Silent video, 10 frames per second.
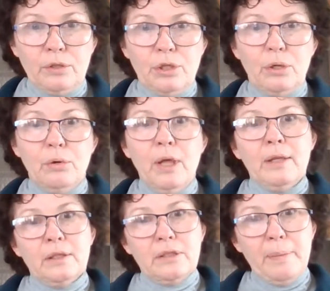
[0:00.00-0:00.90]
to
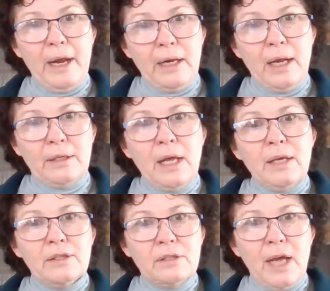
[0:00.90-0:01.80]
this dependent on
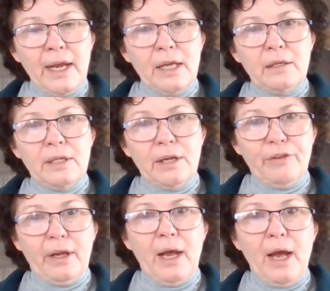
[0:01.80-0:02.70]

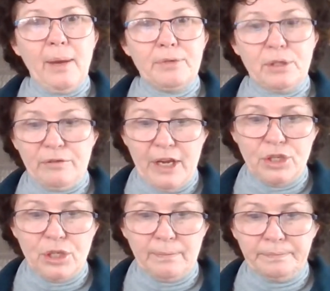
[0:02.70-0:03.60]
scientific
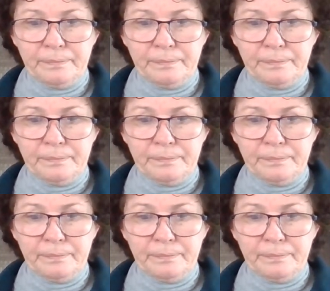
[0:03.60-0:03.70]
observation.